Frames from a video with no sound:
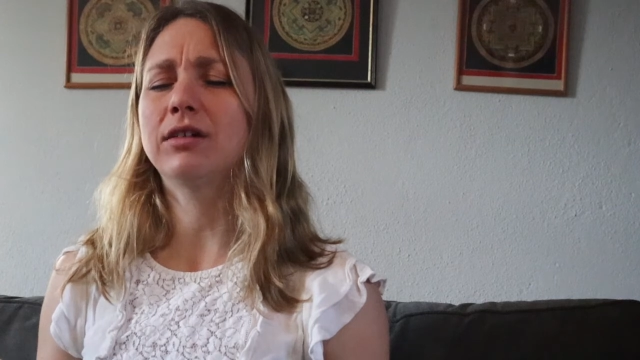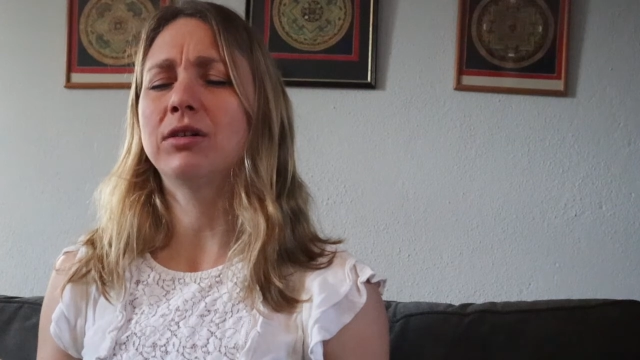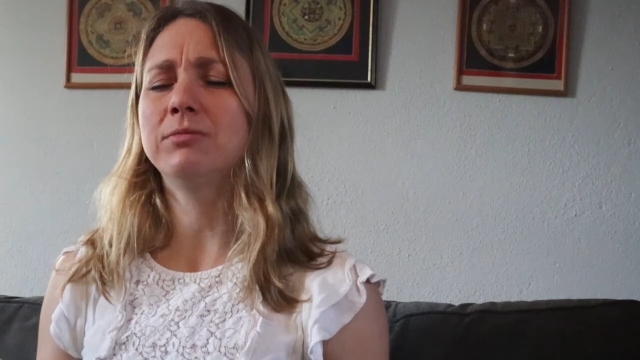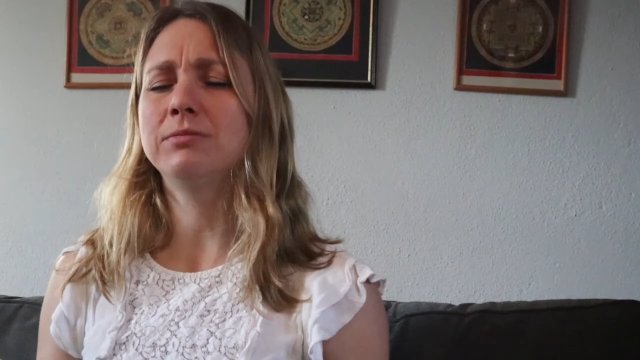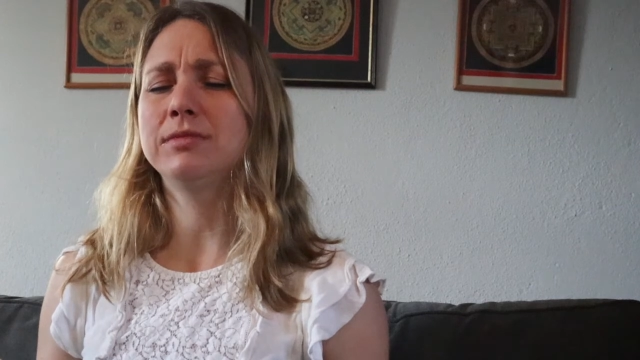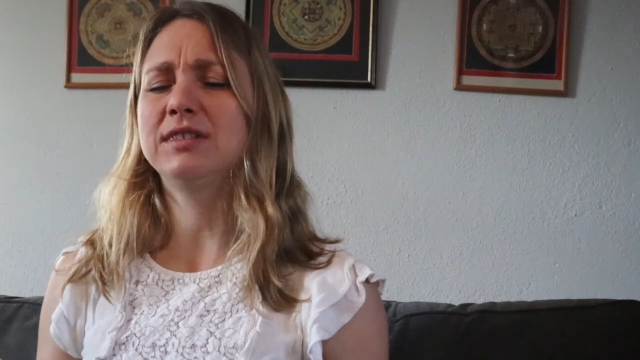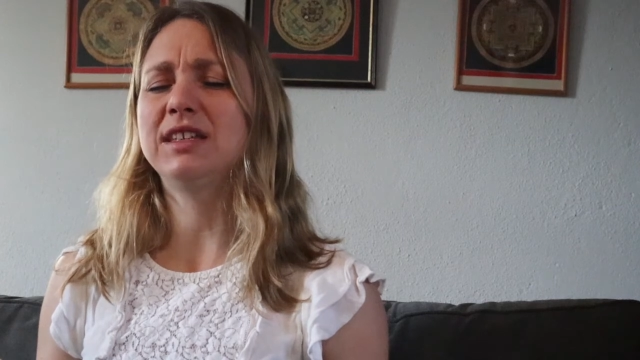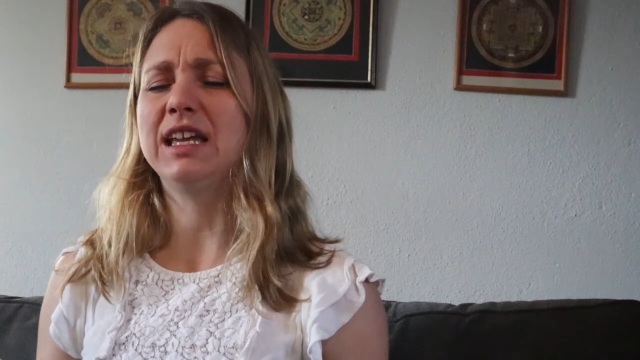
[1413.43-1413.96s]

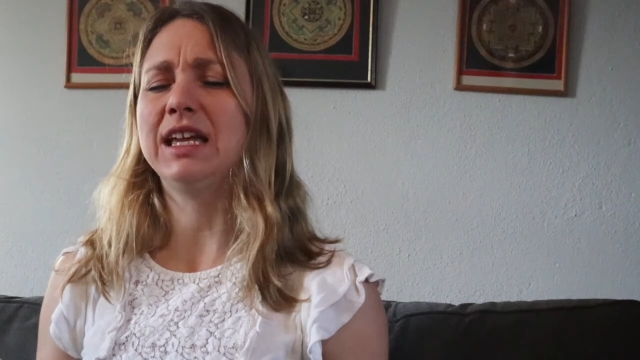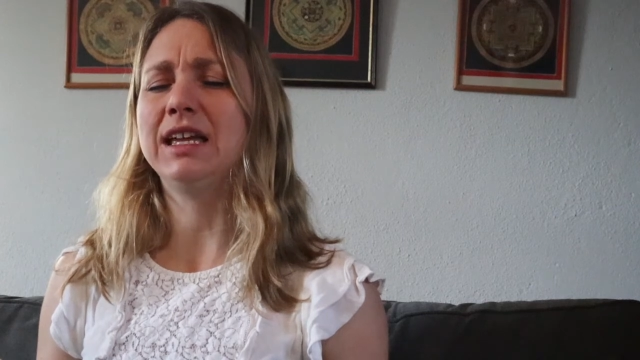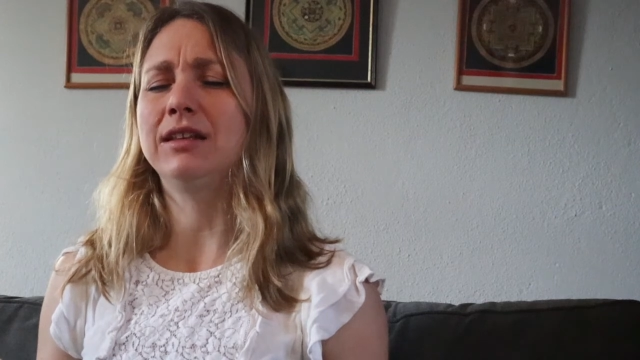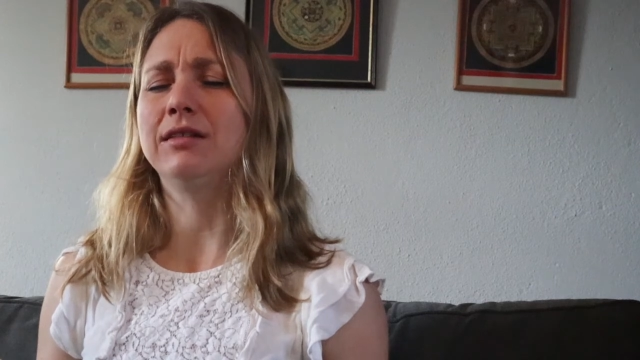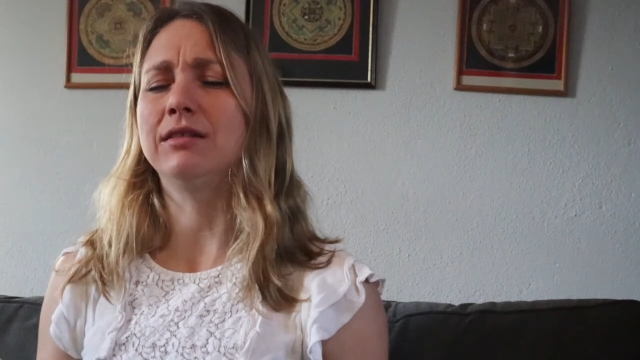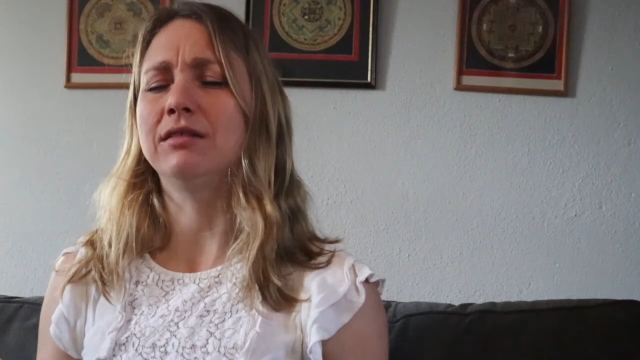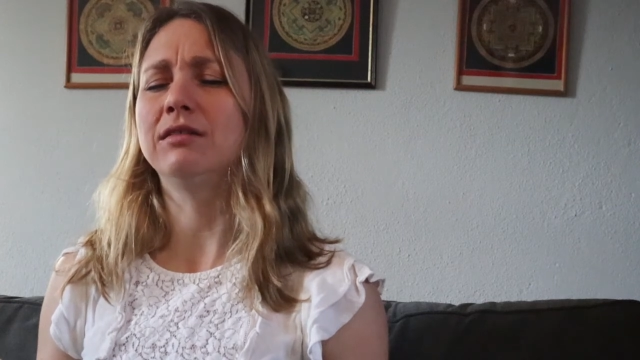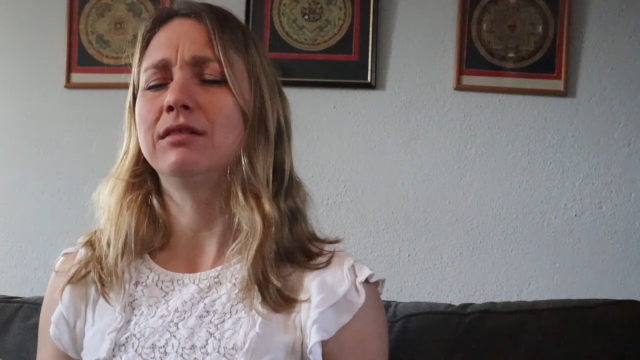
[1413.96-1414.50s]
comes
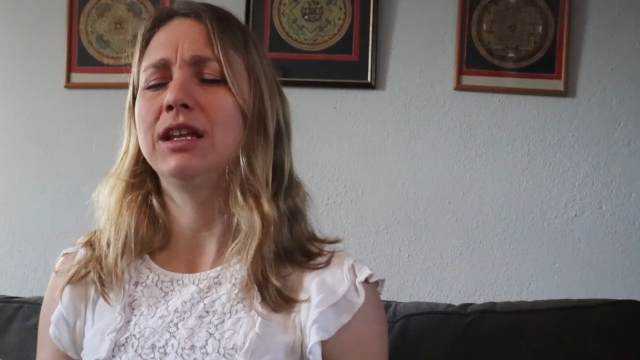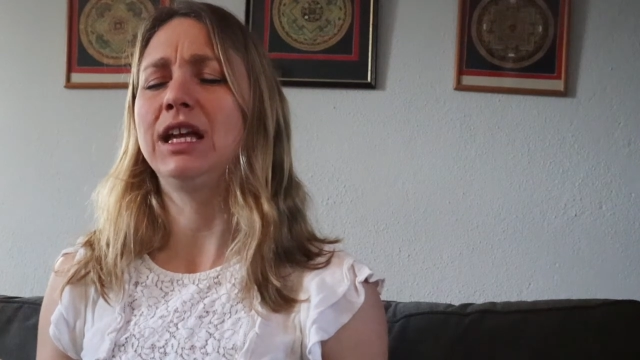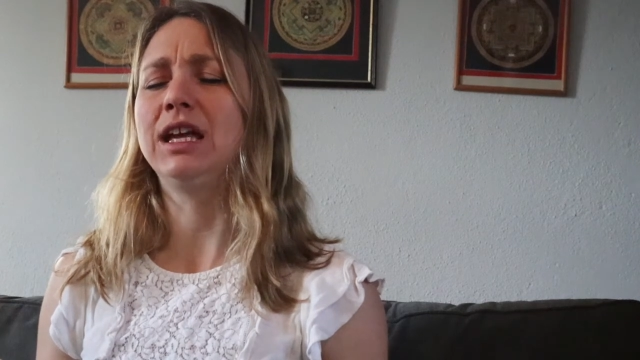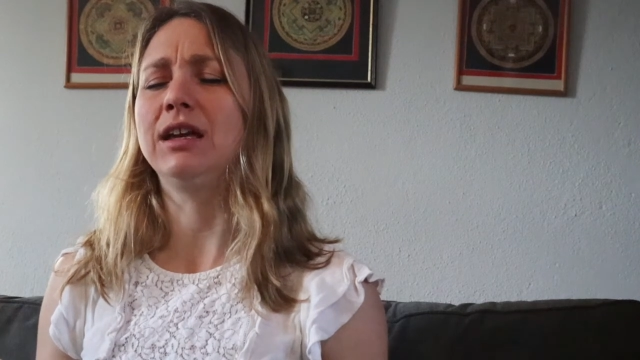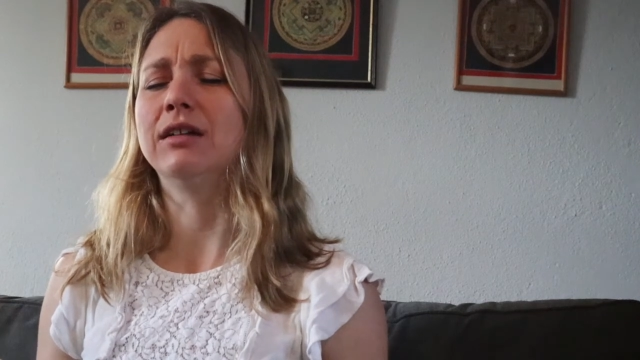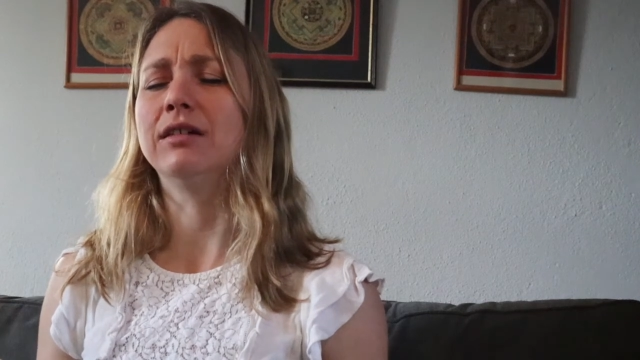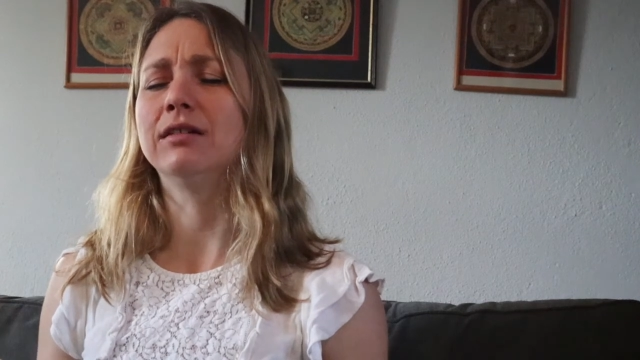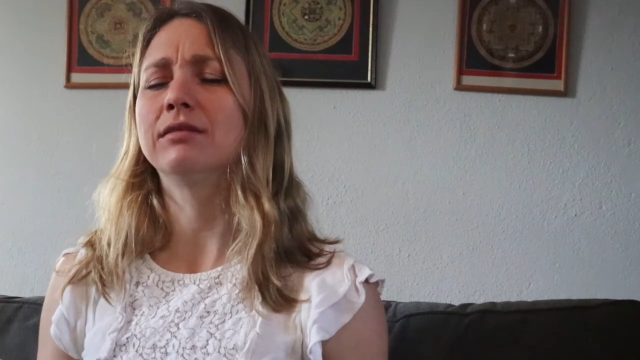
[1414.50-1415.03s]
in
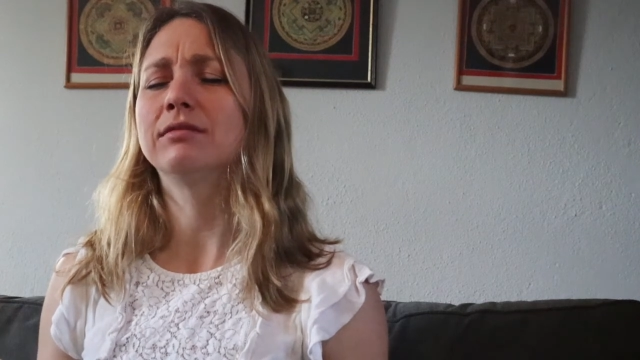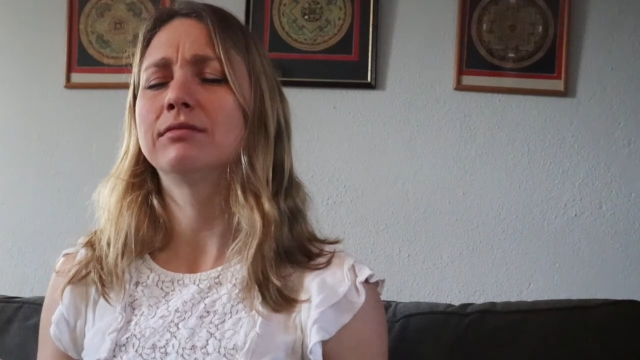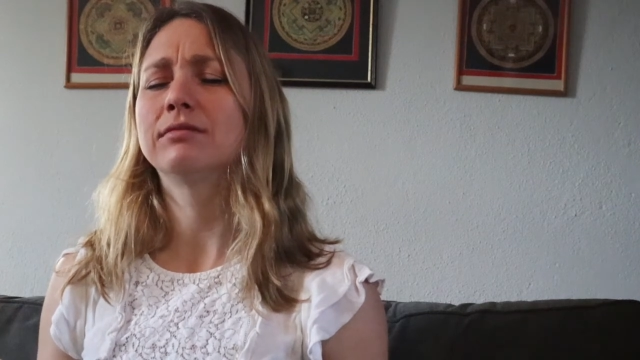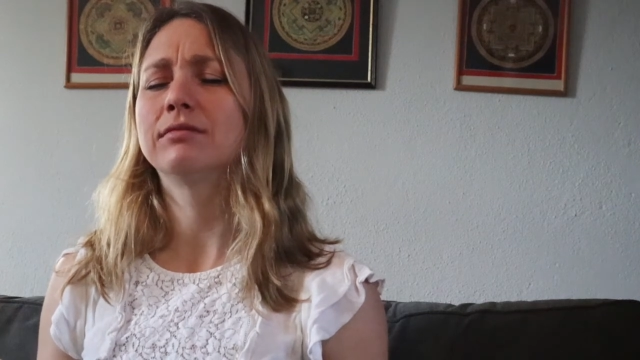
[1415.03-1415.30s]
here.